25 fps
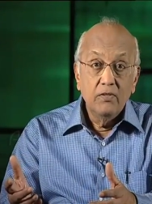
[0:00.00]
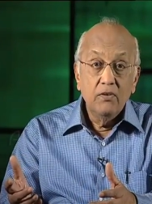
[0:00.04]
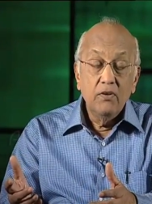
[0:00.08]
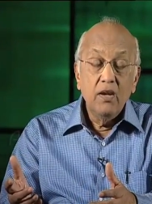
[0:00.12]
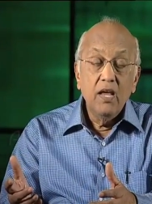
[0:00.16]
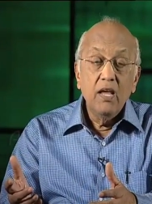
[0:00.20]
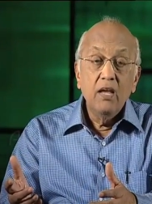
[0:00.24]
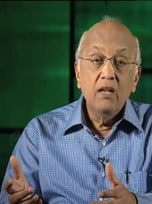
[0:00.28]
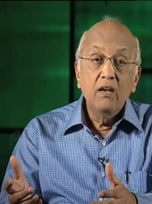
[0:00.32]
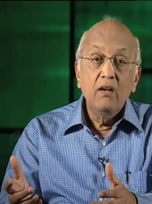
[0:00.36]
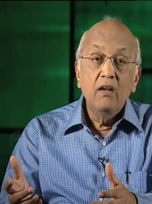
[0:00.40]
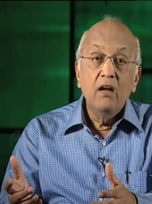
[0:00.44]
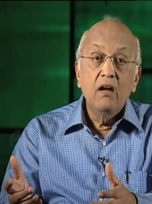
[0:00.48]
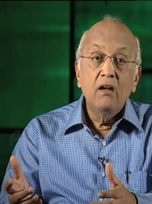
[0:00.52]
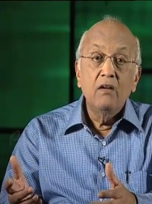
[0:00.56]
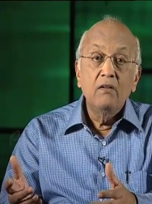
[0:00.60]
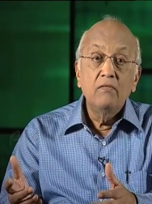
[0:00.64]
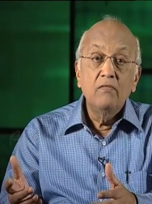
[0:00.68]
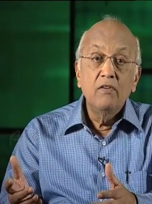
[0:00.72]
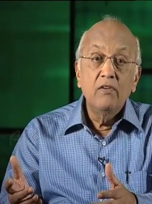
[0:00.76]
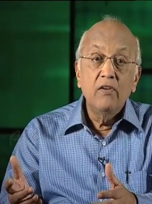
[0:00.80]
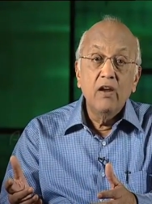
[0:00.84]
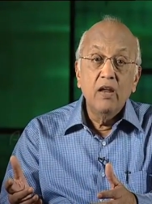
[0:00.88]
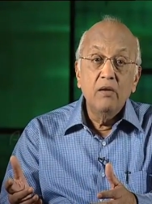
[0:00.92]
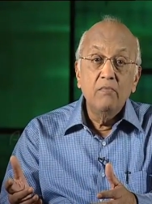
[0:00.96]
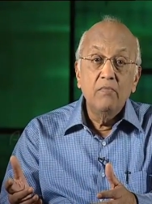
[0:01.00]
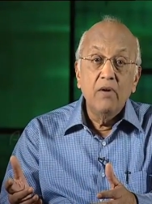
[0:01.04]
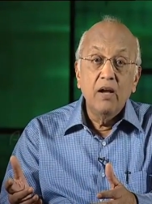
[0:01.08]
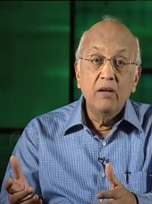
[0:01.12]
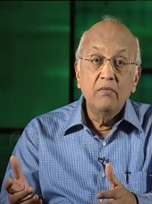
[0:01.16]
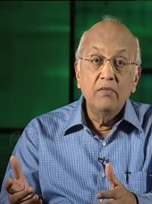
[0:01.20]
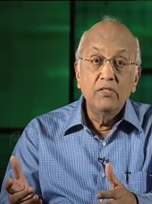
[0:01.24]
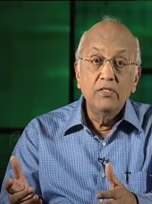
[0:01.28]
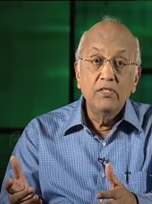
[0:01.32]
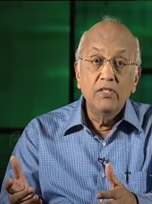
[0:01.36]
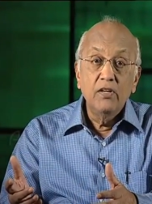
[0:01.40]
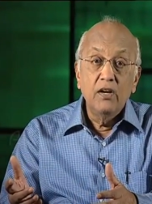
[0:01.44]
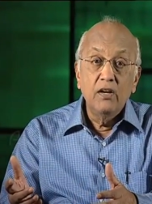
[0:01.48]
Today, a lot of great
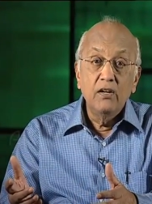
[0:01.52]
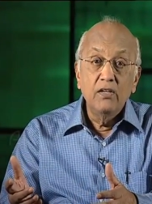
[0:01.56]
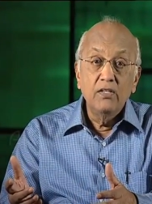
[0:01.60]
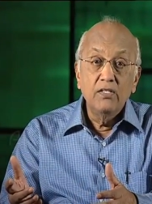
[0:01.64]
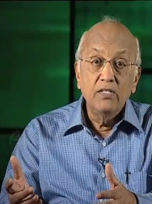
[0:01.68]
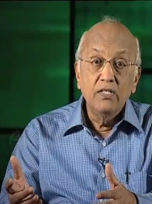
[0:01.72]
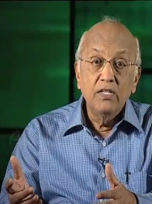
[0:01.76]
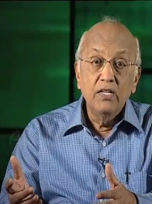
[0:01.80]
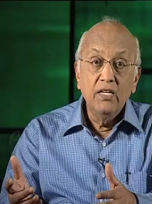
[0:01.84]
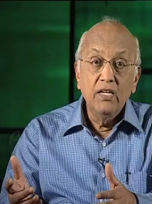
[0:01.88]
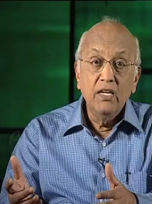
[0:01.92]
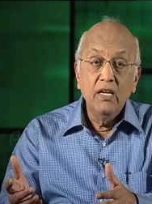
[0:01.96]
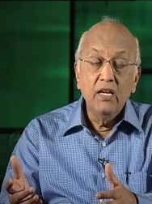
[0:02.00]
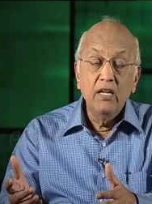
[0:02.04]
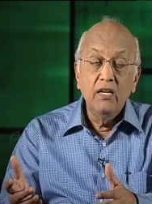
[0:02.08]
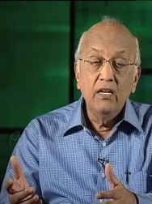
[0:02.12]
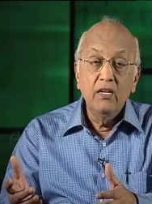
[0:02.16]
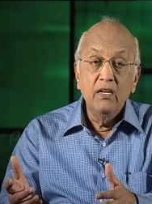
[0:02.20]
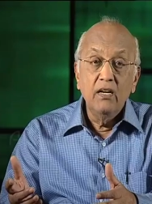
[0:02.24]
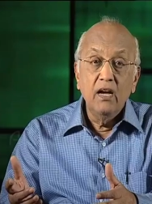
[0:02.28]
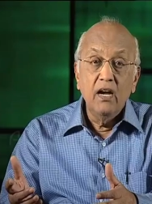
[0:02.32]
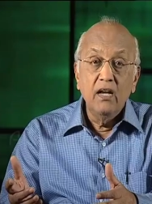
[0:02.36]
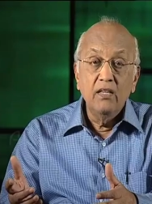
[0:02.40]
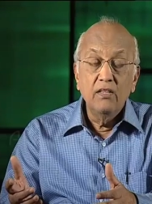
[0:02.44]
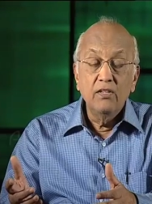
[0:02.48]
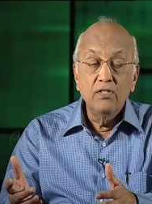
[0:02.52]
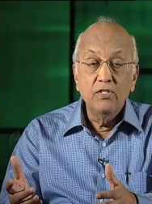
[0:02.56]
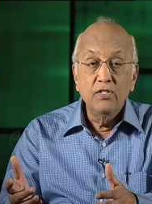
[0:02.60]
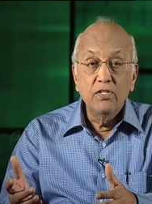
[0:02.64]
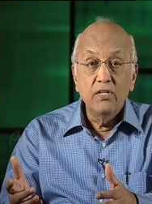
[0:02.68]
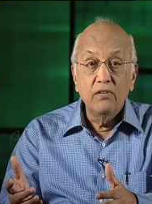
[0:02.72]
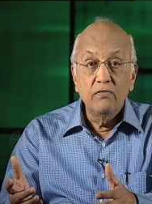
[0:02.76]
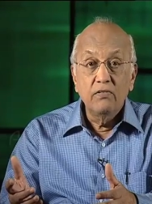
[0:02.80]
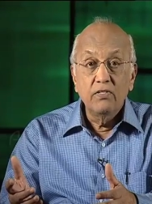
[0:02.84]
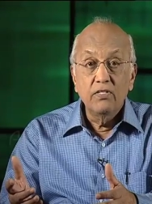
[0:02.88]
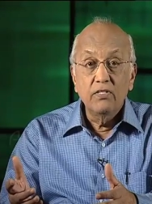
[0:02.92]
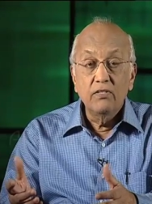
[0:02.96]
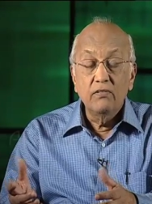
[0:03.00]
Bible scholars kill other
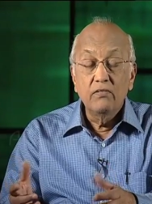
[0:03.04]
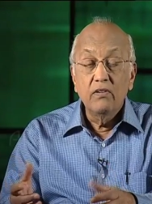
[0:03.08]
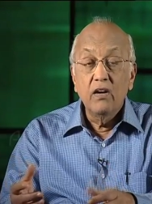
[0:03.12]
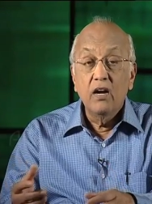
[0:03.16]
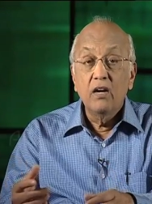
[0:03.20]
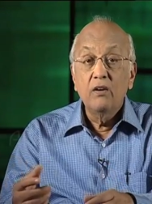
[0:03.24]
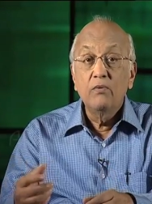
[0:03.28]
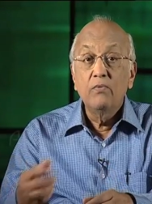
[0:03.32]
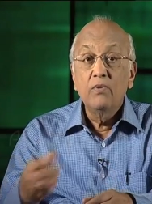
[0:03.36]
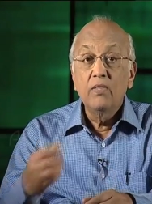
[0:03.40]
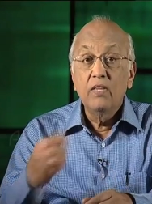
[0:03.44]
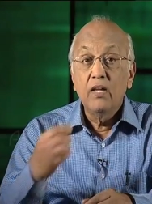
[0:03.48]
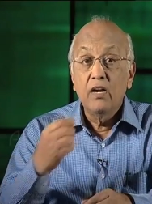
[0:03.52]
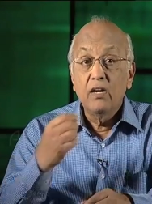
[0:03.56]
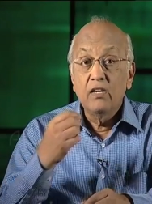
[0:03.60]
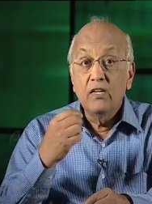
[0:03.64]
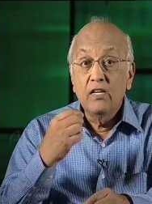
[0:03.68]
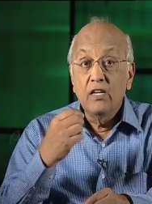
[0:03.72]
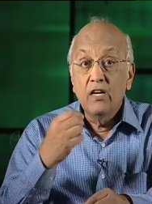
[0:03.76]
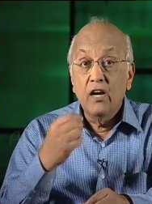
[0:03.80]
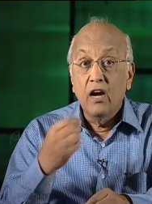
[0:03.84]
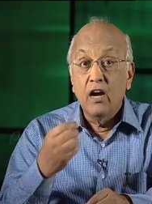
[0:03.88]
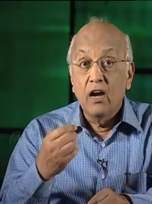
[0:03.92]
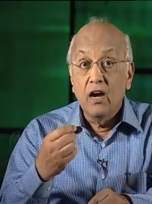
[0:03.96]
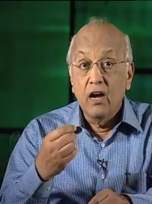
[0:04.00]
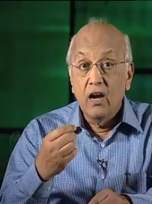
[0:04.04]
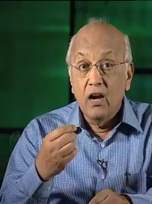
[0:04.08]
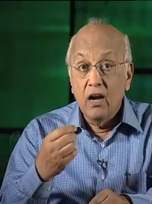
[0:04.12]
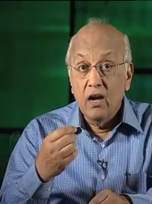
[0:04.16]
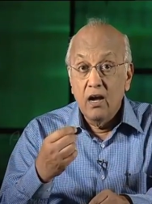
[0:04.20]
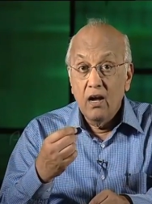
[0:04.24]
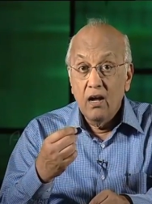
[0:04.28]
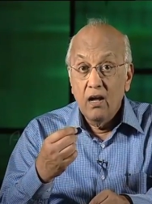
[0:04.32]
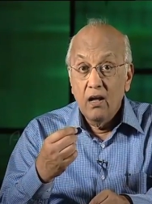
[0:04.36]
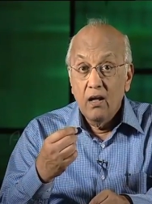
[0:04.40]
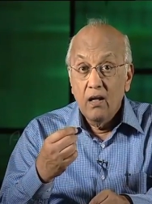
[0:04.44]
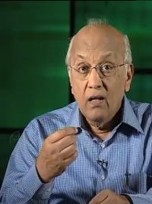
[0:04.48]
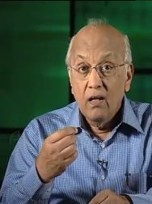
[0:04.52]
servants of God with their tongue.